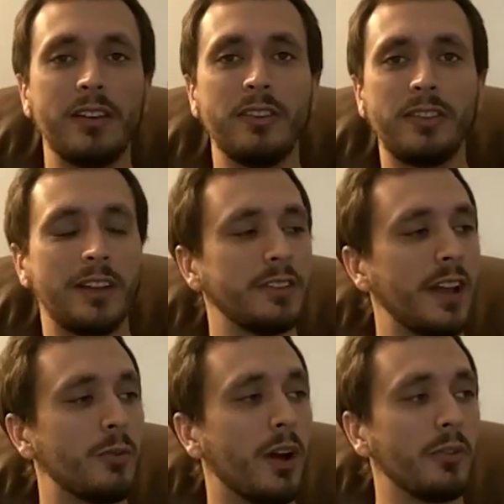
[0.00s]
just outside
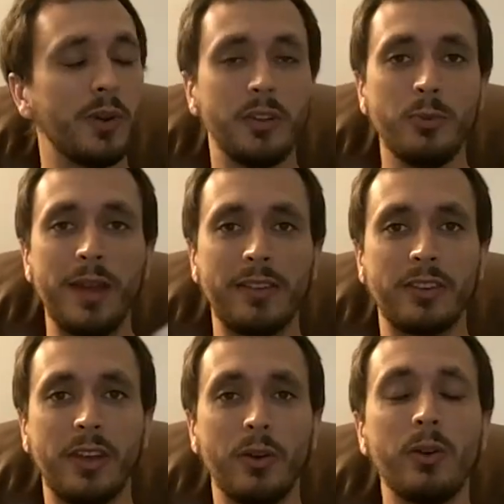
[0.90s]
of Roswell, New
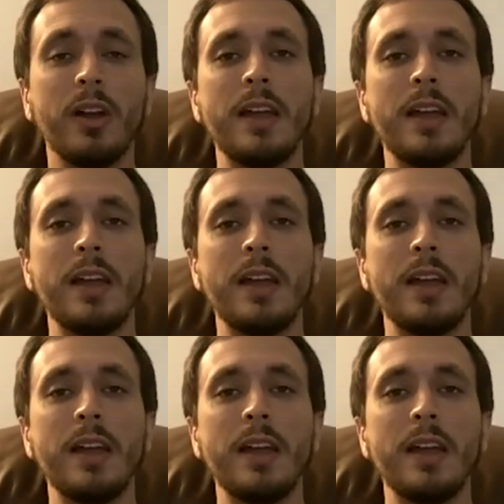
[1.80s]
Mexico.